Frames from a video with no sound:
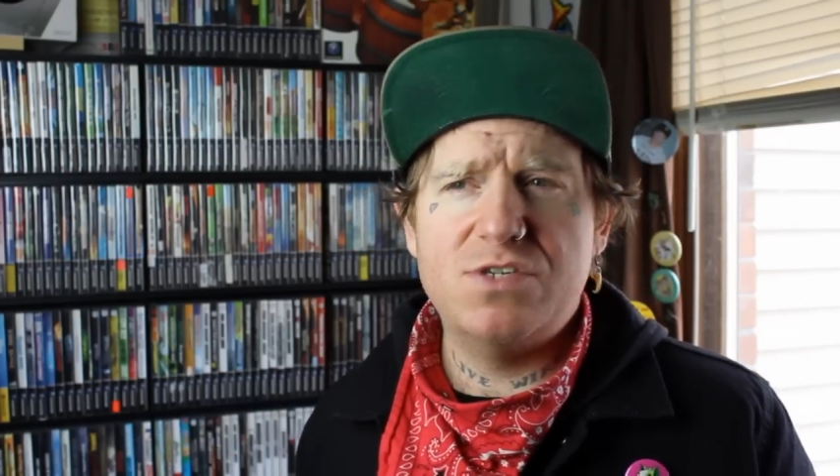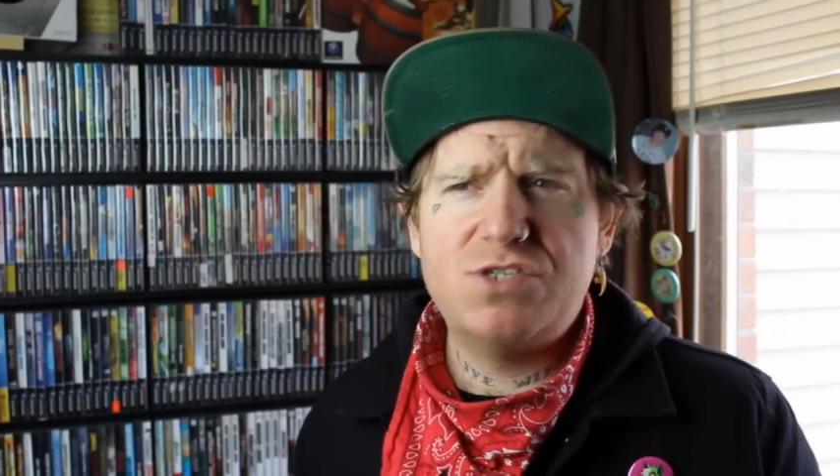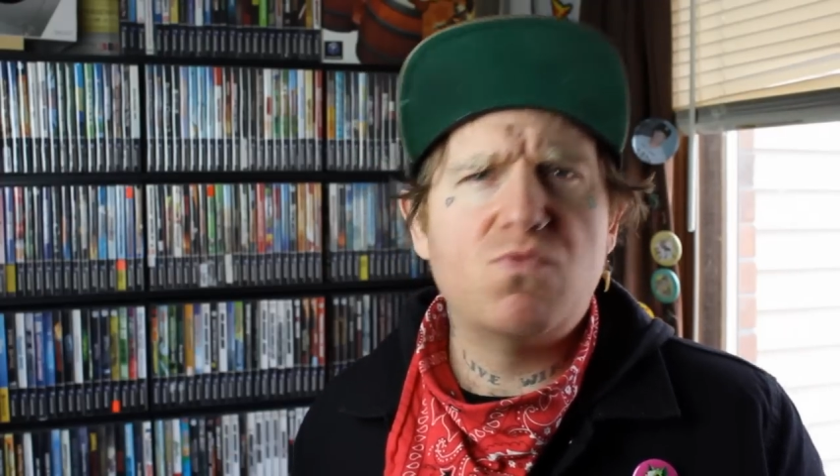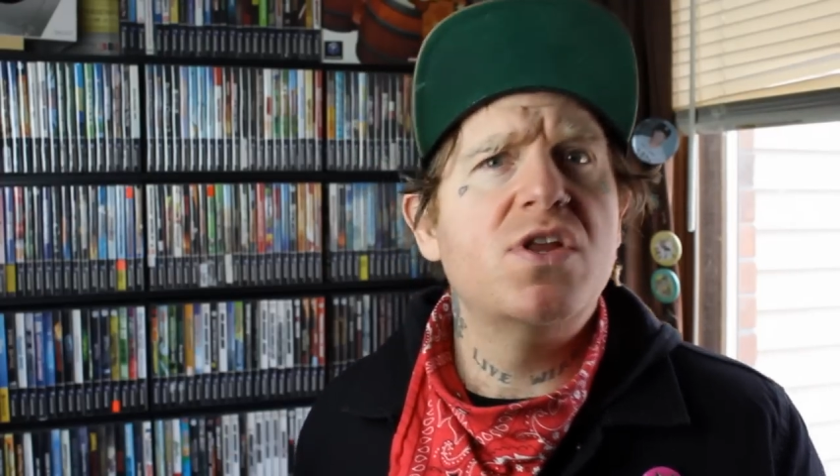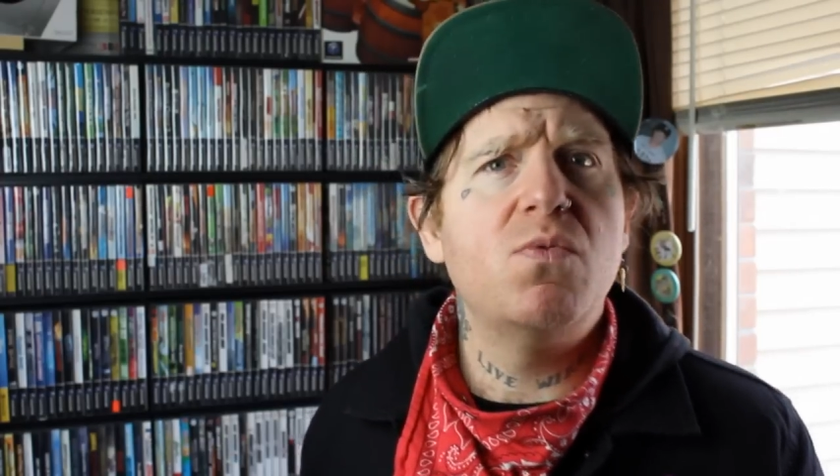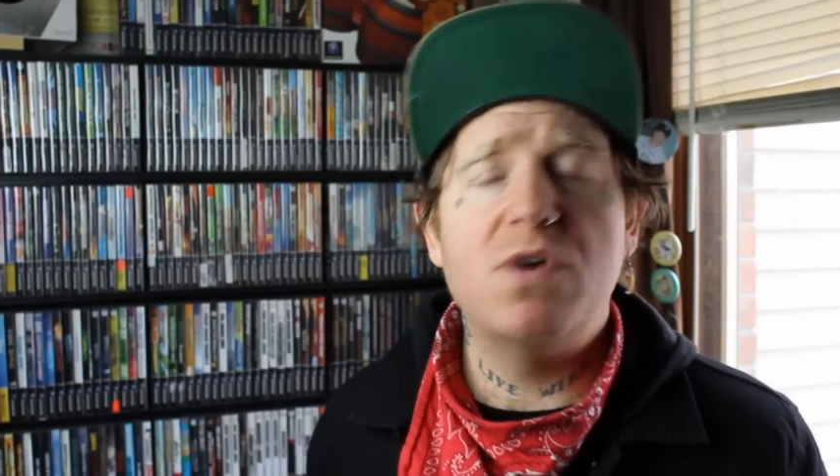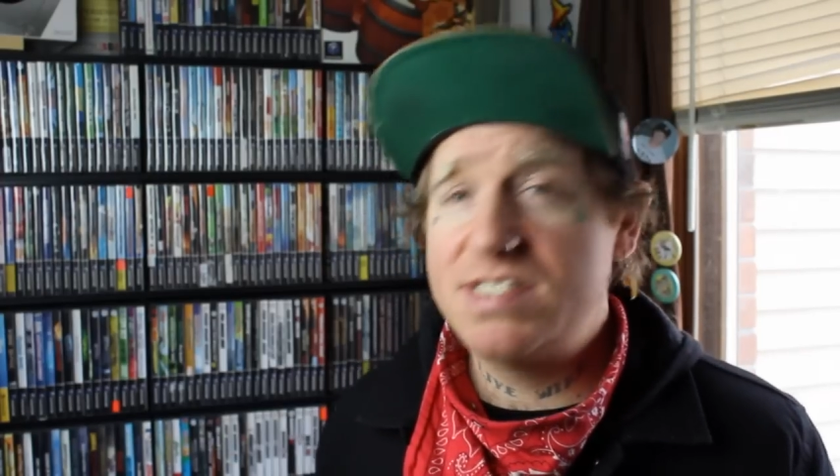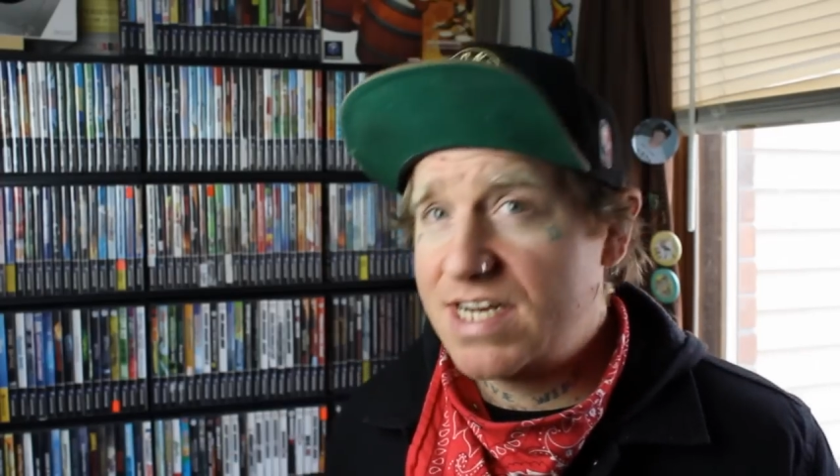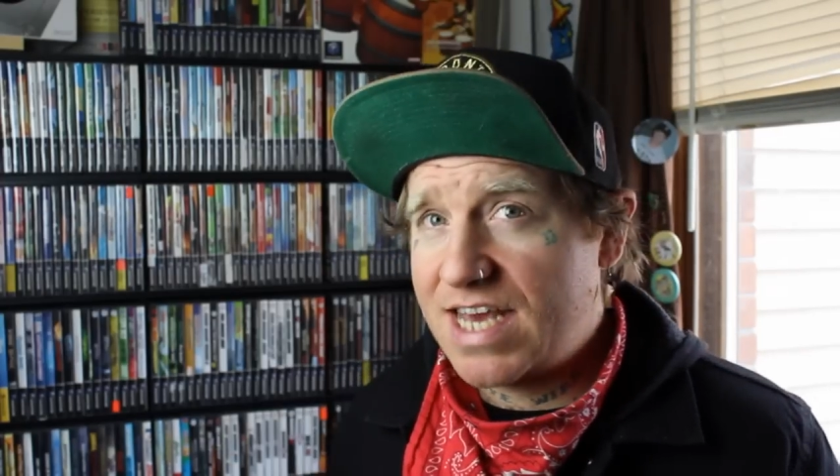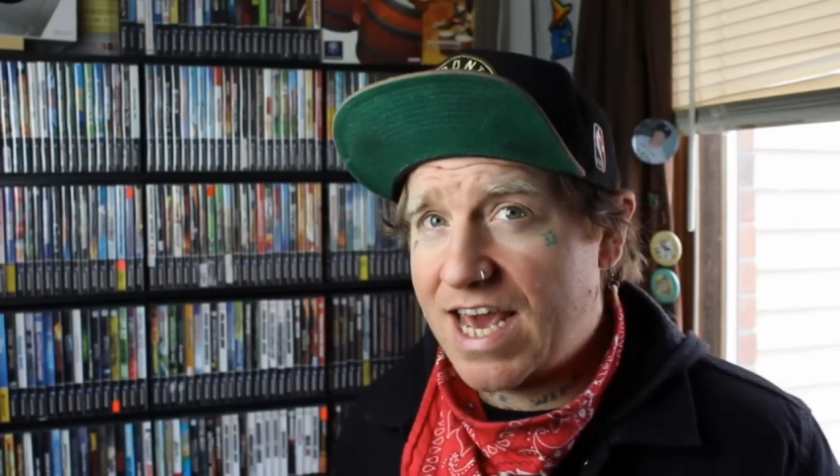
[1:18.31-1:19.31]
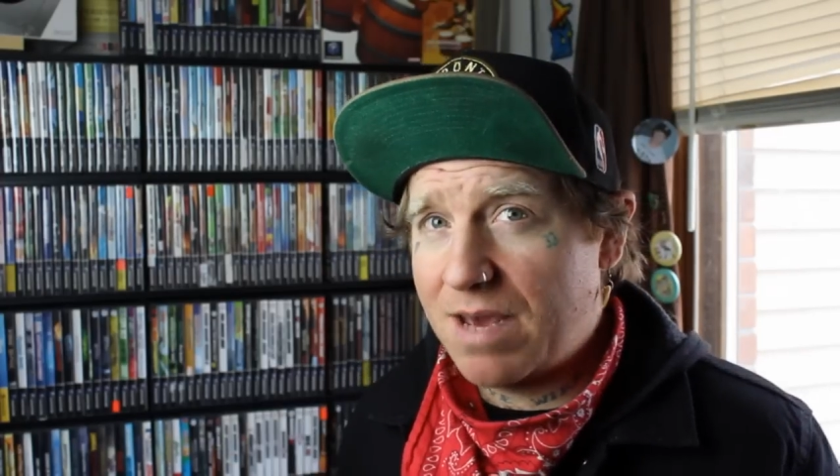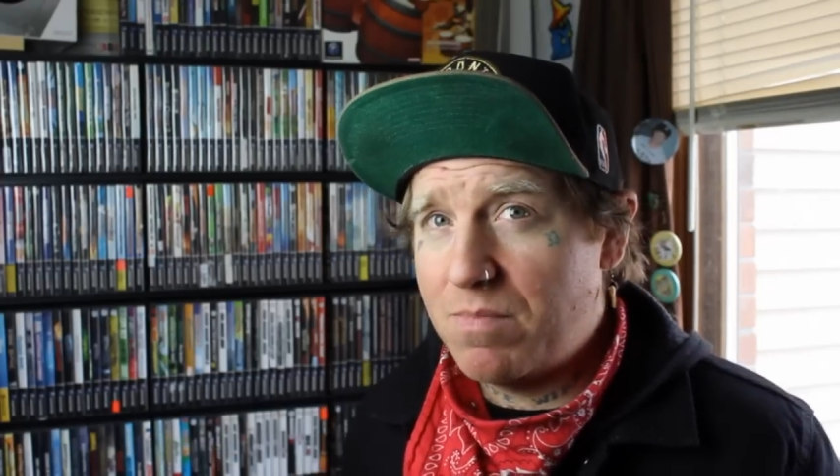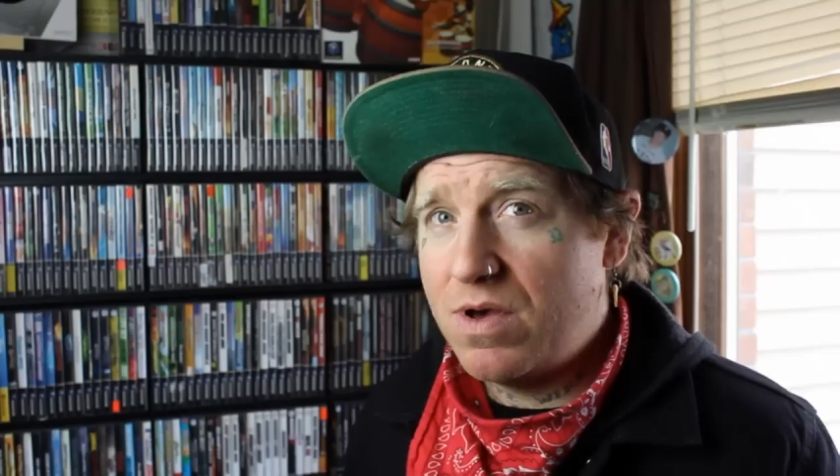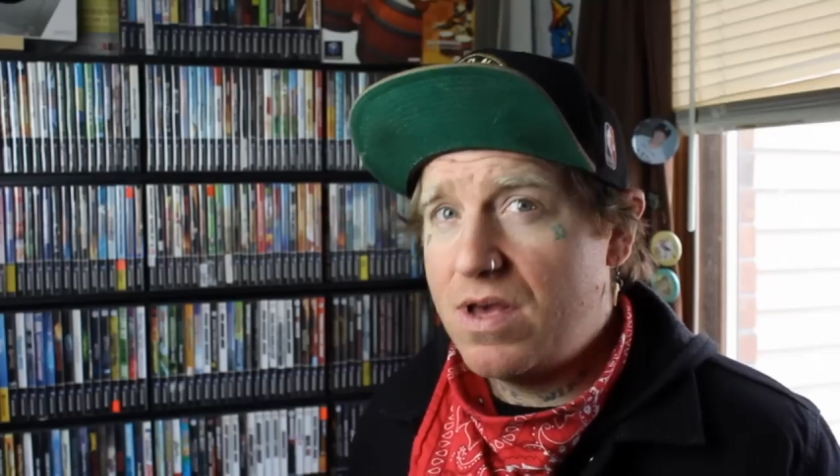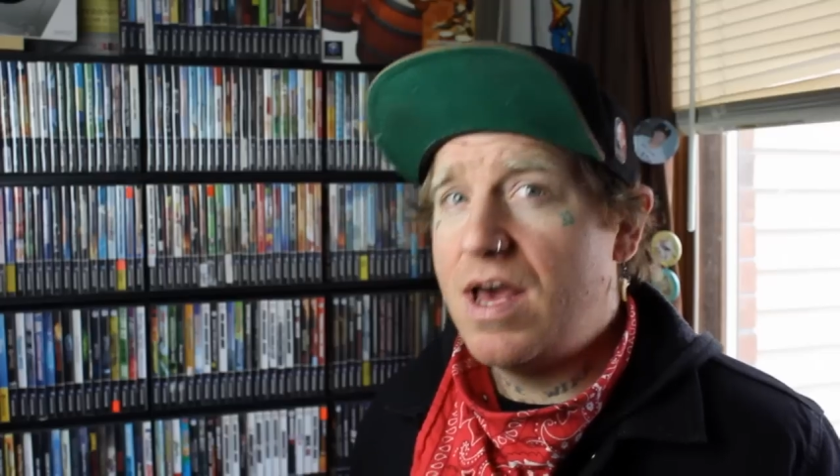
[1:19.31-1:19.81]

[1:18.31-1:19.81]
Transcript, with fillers: which really wasn't a game.